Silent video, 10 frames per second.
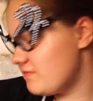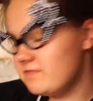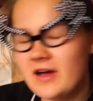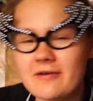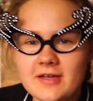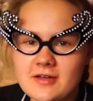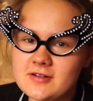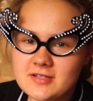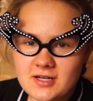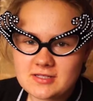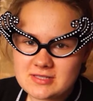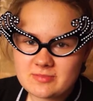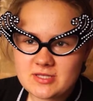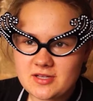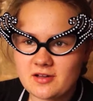very good
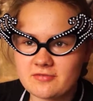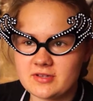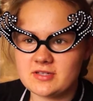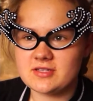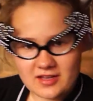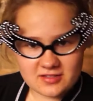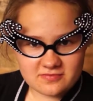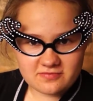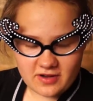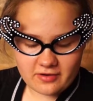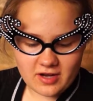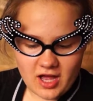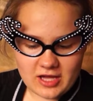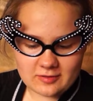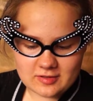customer service and very
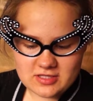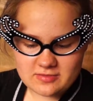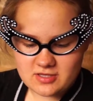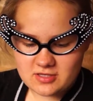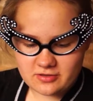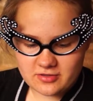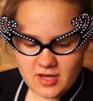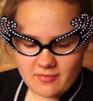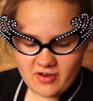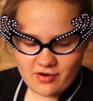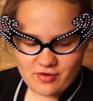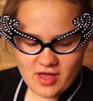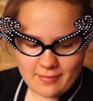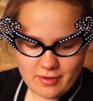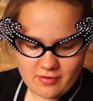high quality materials. I'm very
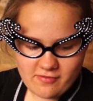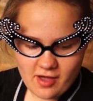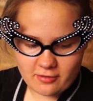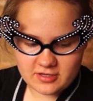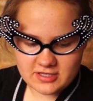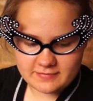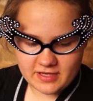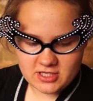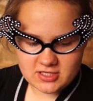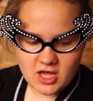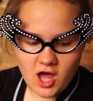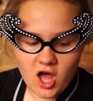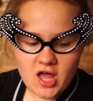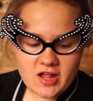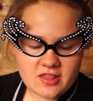happy with how these badges are.
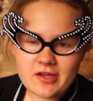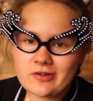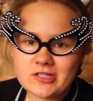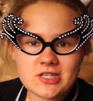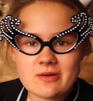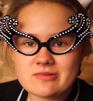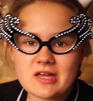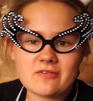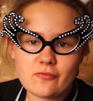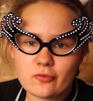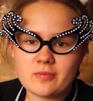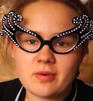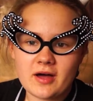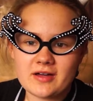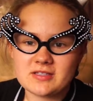The only times they ever fall
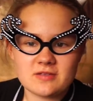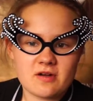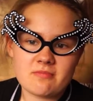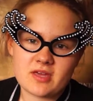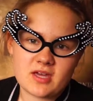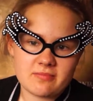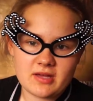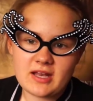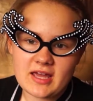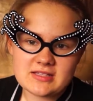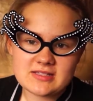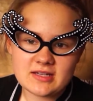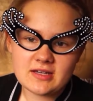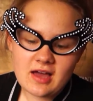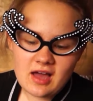apart is if I'm being a bit
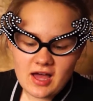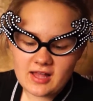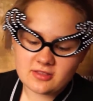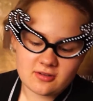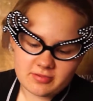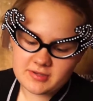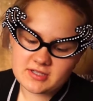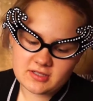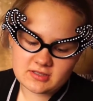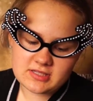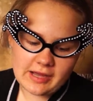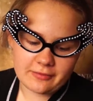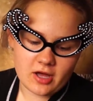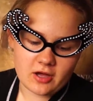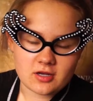lazy and not pressing down
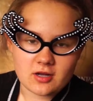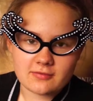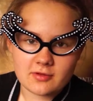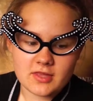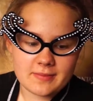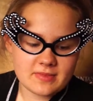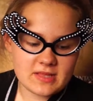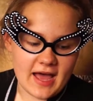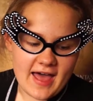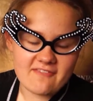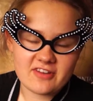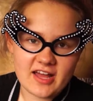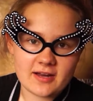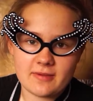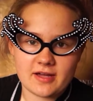hard enough on them. I haven't
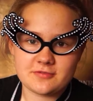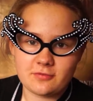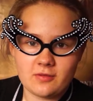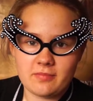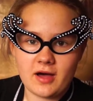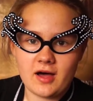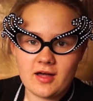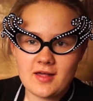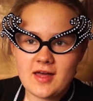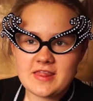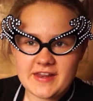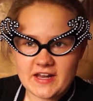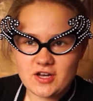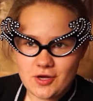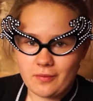had a badge fall apart that I
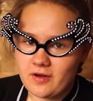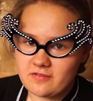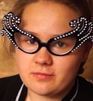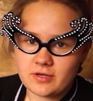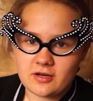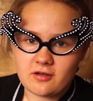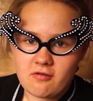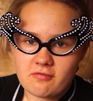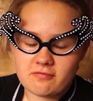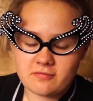know I've put a lot of